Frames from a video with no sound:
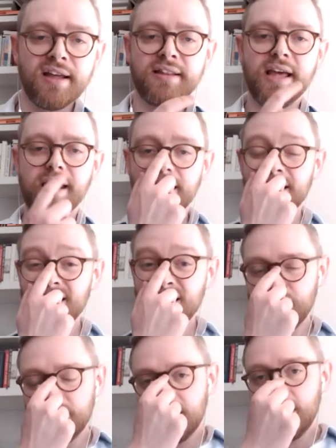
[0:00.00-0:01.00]
Then
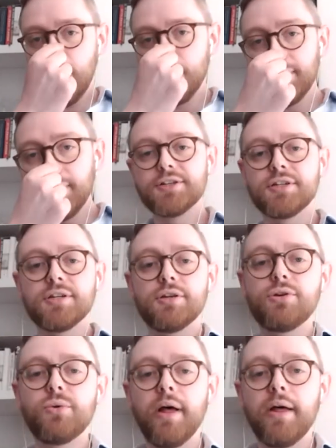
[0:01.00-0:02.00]
coming back
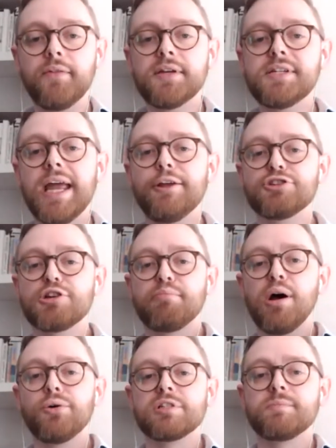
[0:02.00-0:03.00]
to the danger
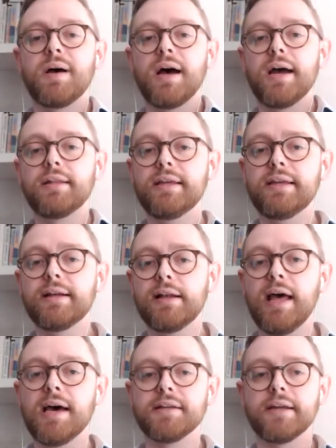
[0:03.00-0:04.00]
posed by the
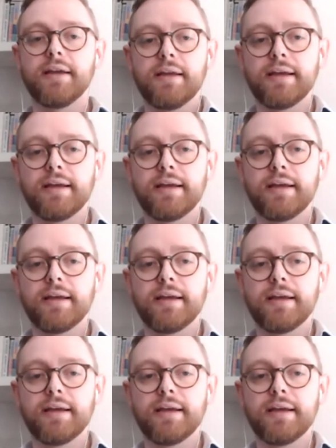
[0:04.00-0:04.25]
cladding,